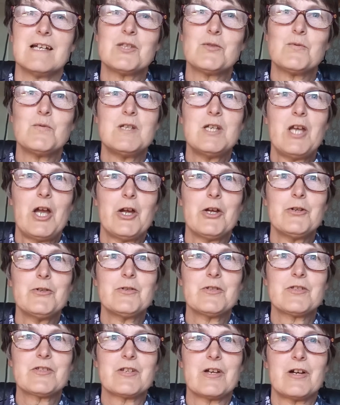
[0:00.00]
As we
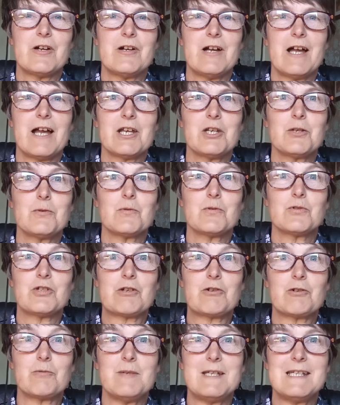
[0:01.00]
host our annual
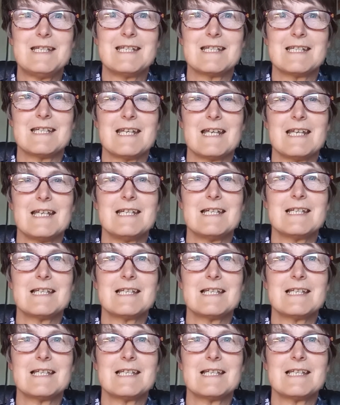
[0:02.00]
general meeting today,